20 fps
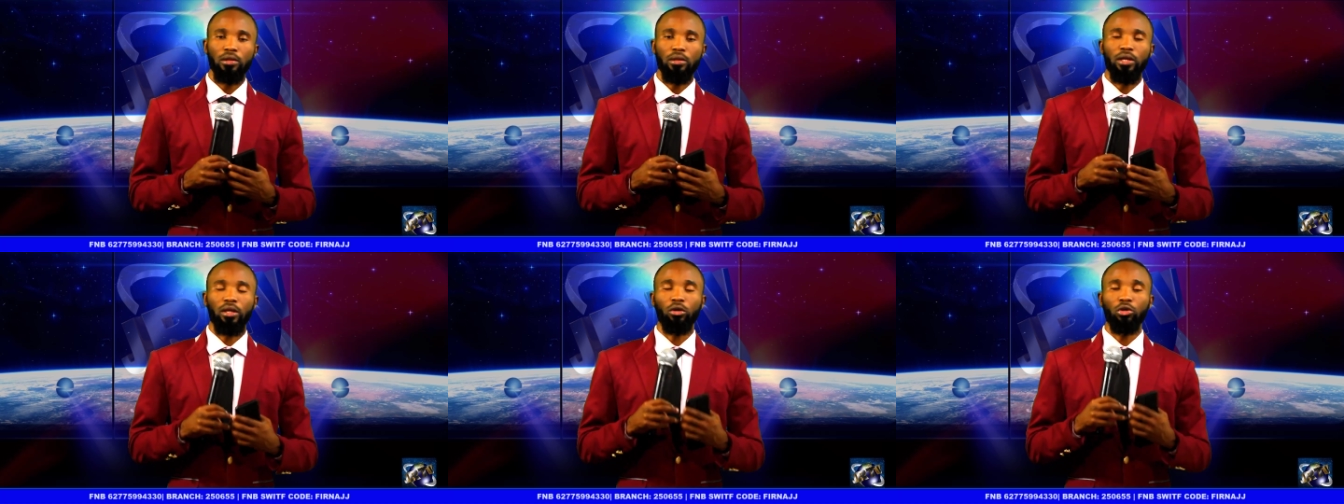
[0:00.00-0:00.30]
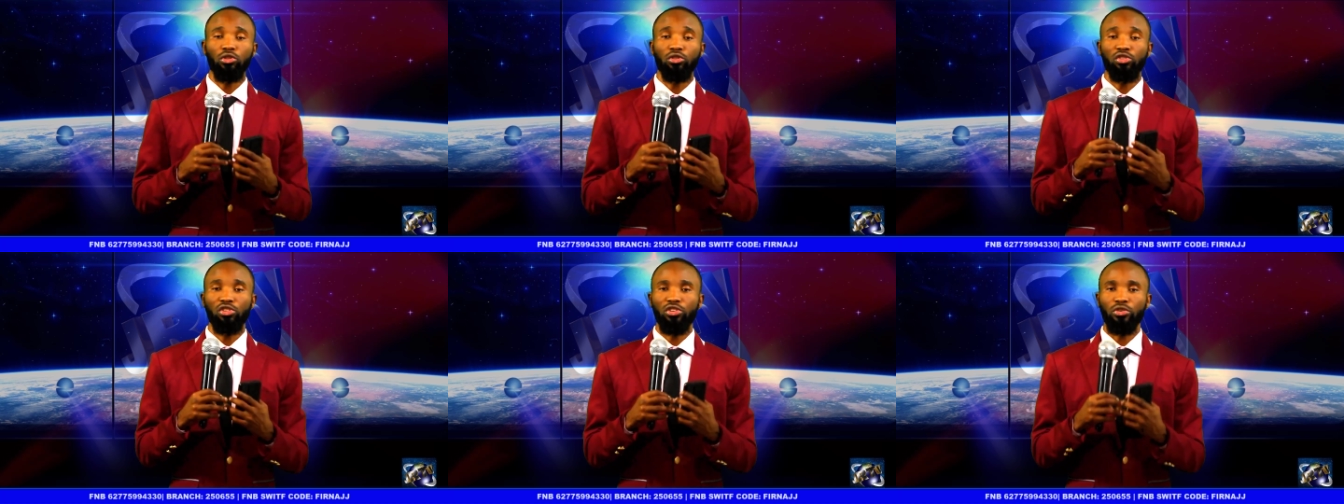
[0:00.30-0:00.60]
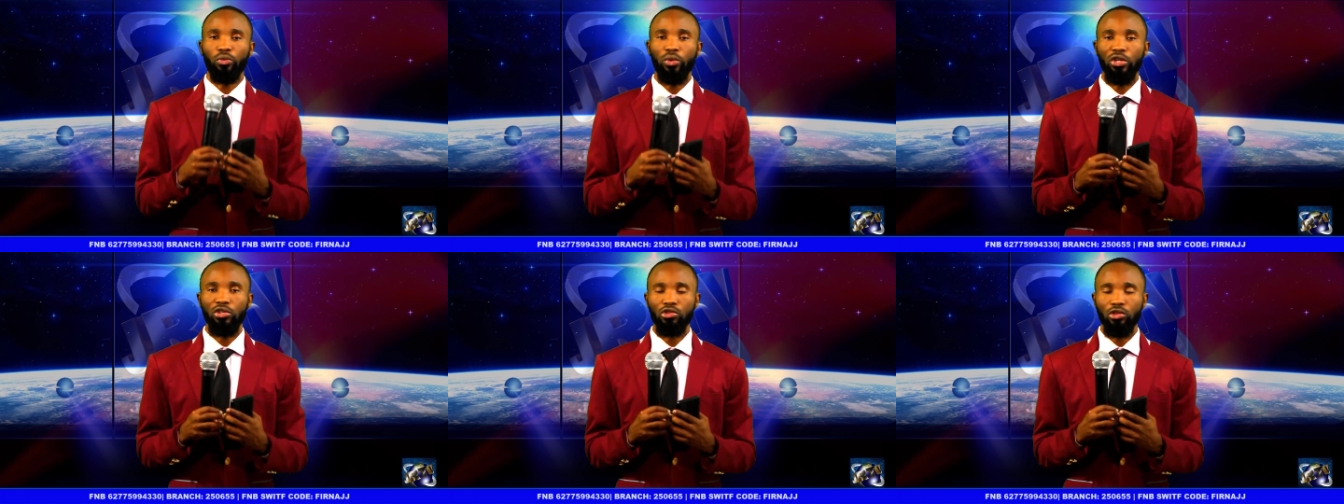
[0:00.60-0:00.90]
the
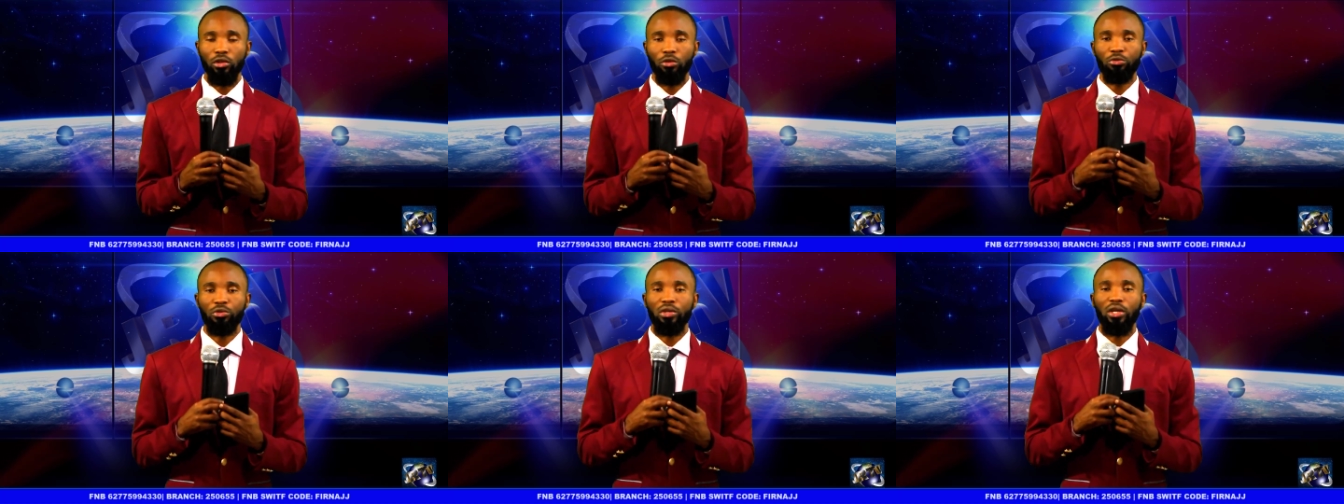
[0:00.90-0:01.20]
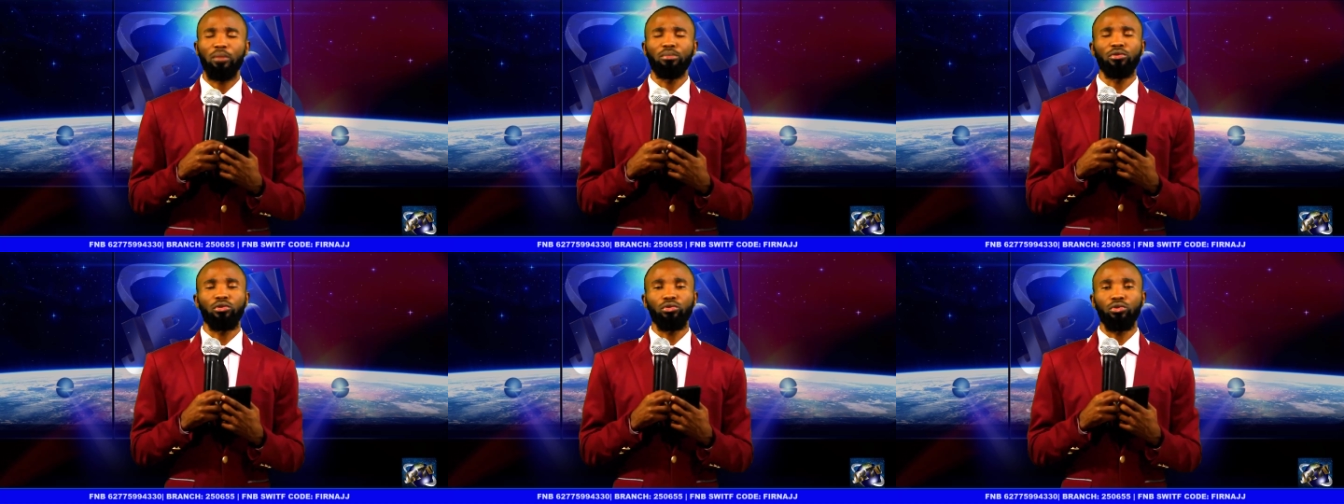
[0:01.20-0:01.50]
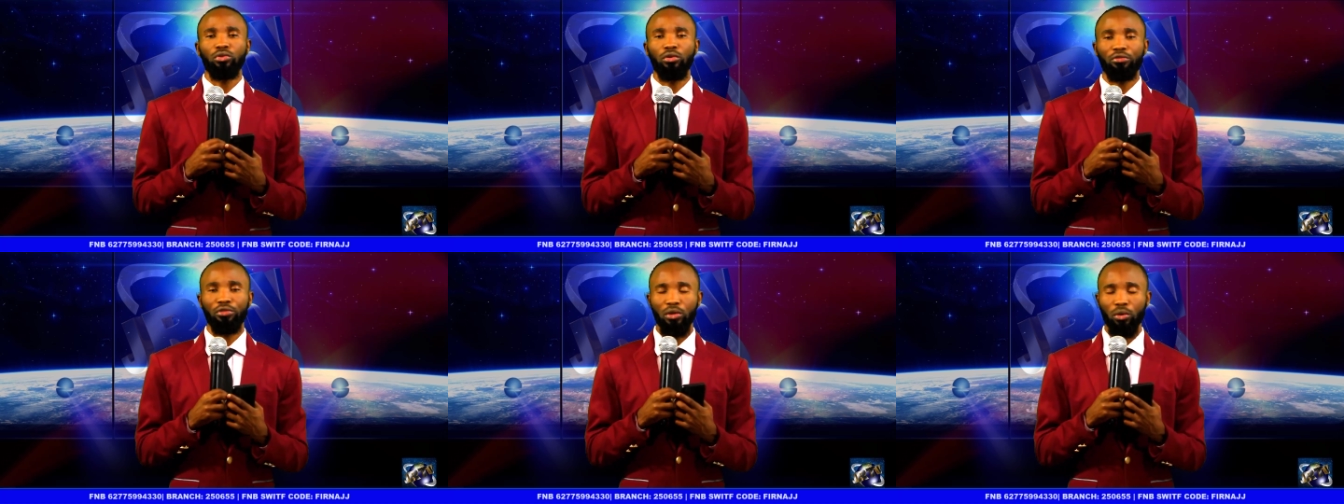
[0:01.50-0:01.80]
continuation of the
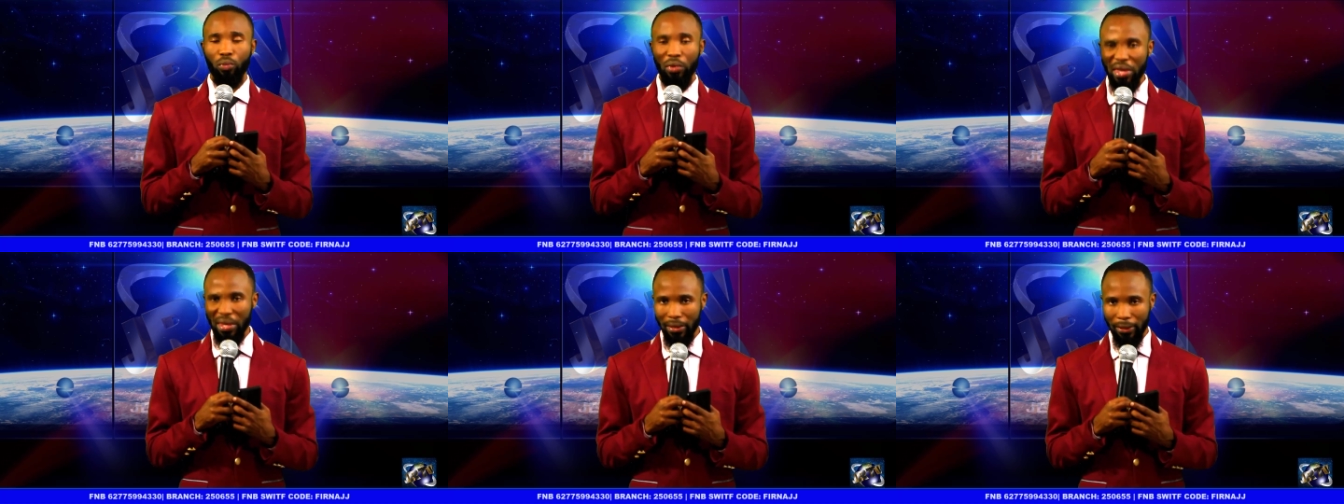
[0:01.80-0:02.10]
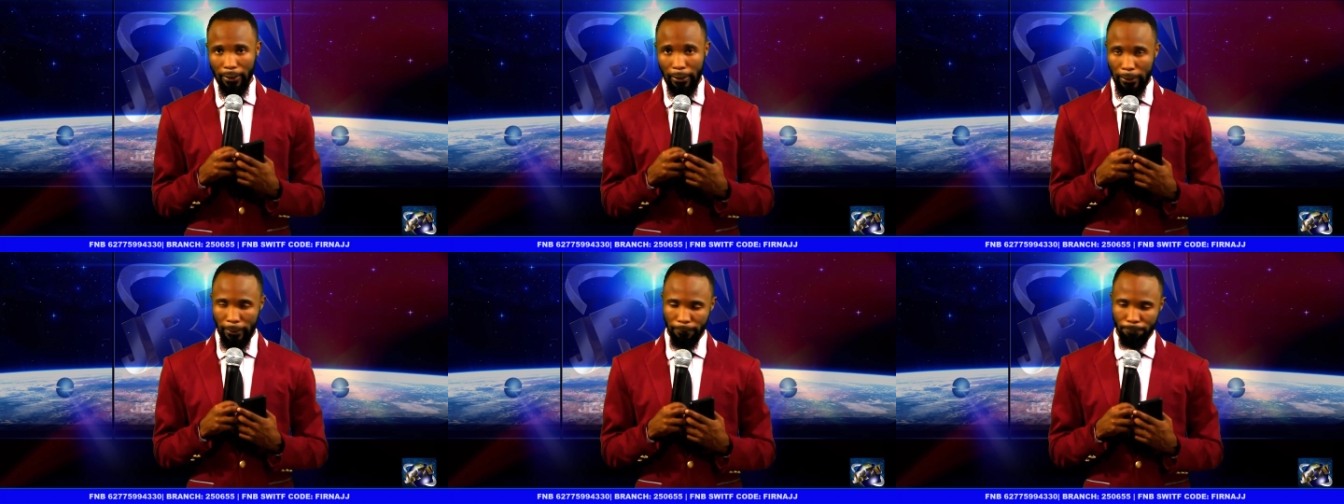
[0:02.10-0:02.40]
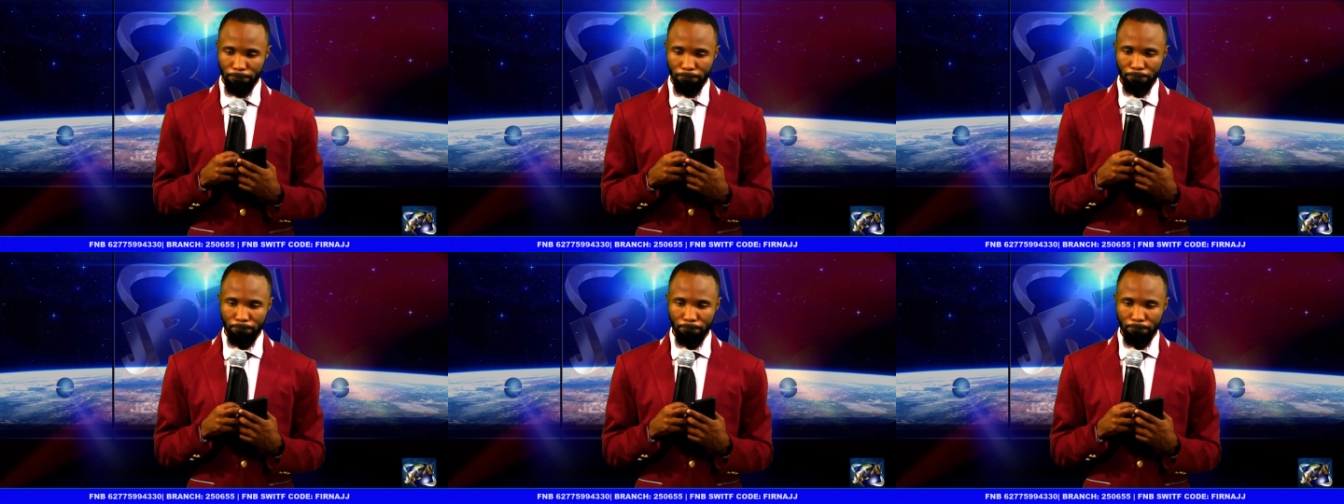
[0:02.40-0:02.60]
uproot of the wicked.